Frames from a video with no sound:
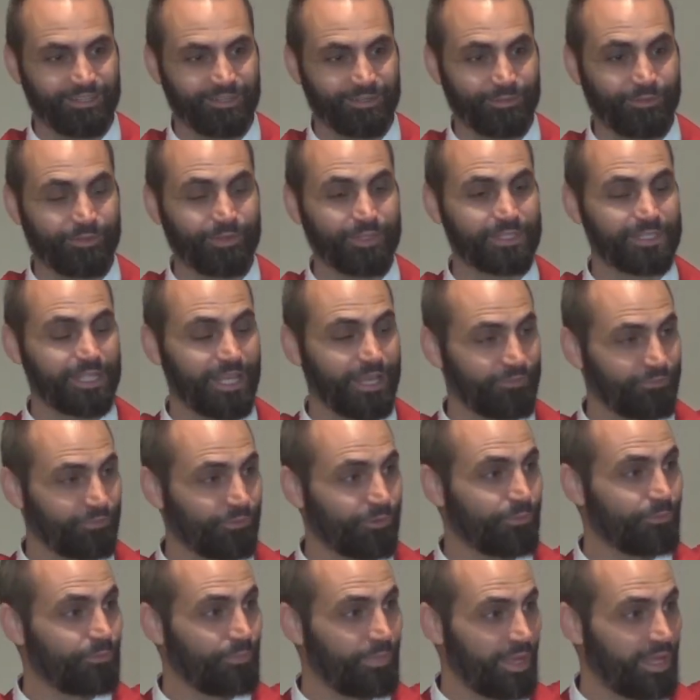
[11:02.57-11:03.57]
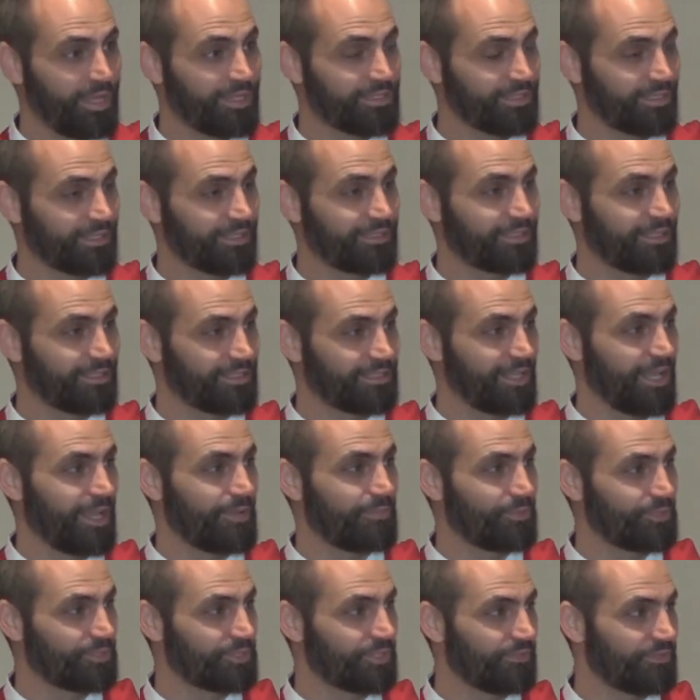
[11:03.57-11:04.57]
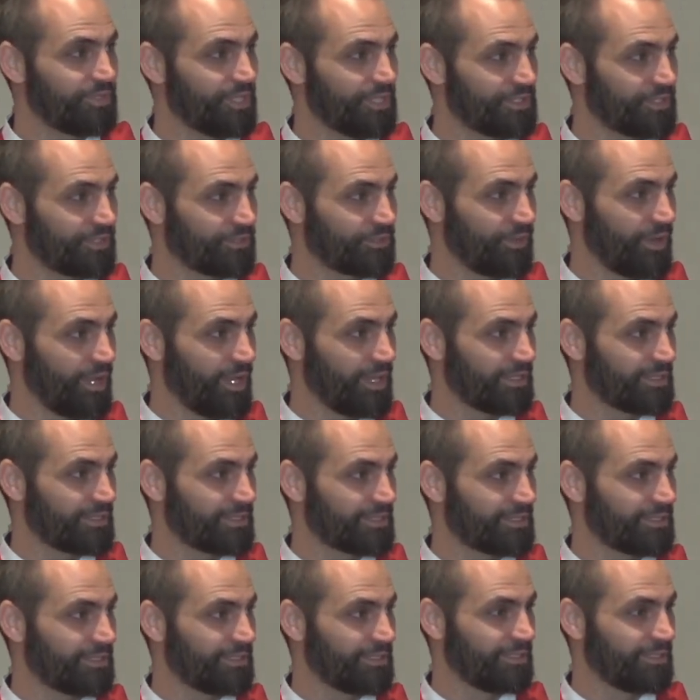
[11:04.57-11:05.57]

Or is that for basic disciples of Jesus Christ?